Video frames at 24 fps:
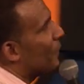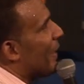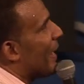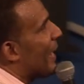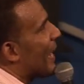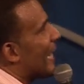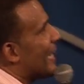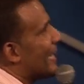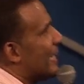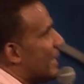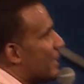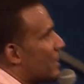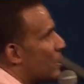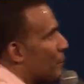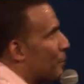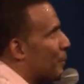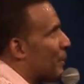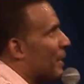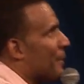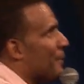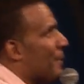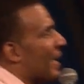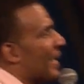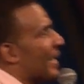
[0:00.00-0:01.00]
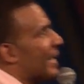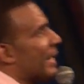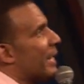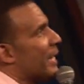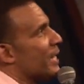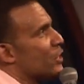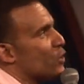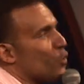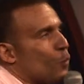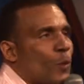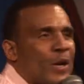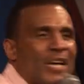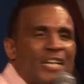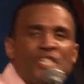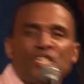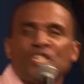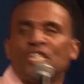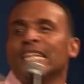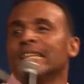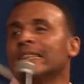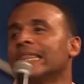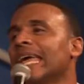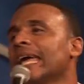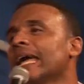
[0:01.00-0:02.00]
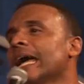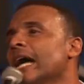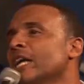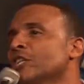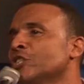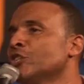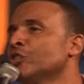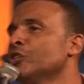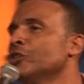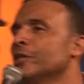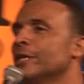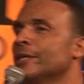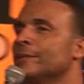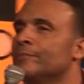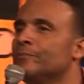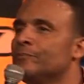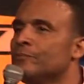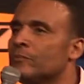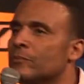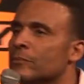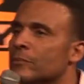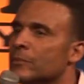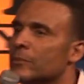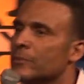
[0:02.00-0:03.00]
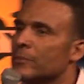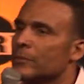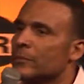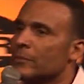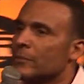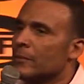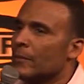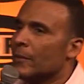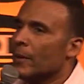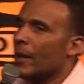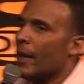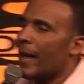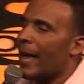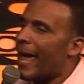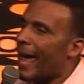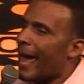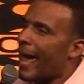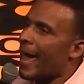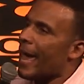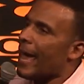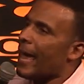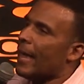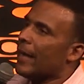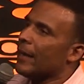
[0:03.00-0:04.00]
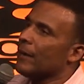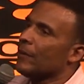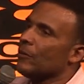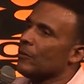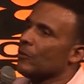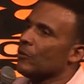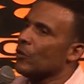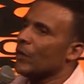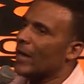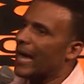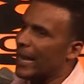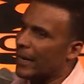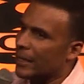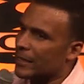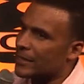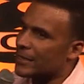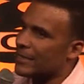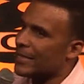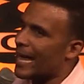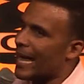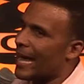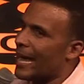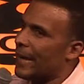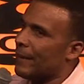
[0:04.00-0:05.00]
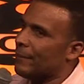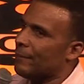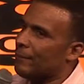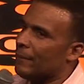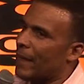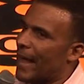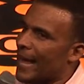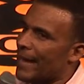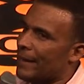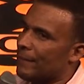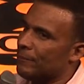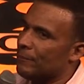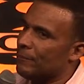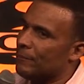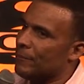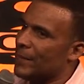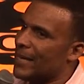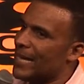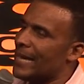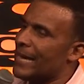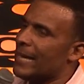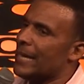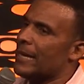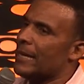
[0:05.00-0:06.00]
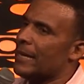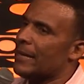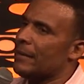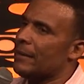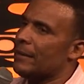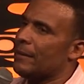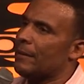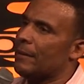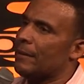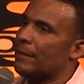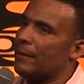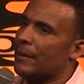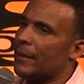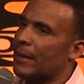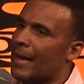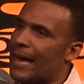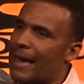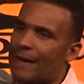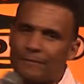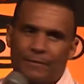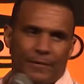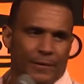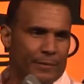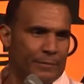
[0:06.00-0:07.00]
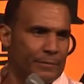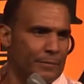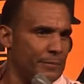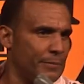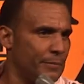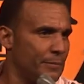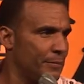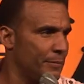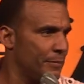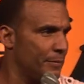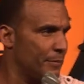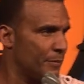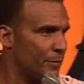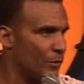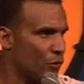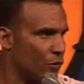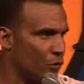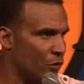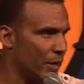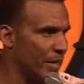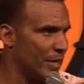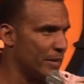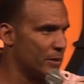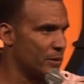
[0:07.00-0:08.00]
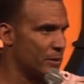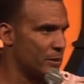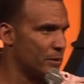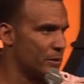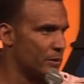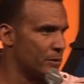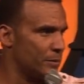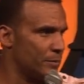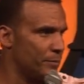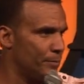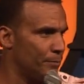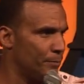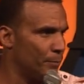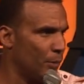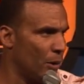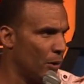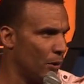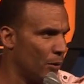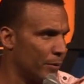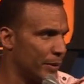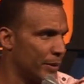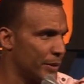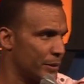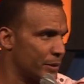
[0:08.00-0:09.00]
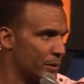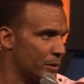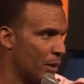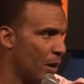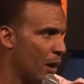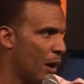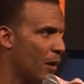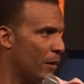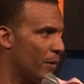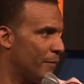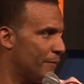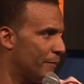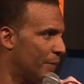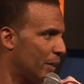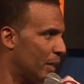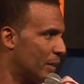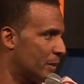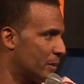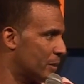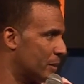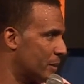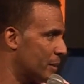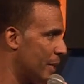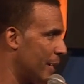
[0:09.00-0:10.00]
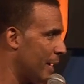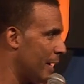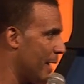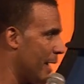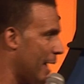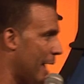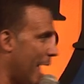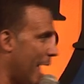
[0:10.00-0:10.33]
don't think I discipline my kids the way she think I should. And you gotta understand, like me, Kevin, Chris, Boris, all of us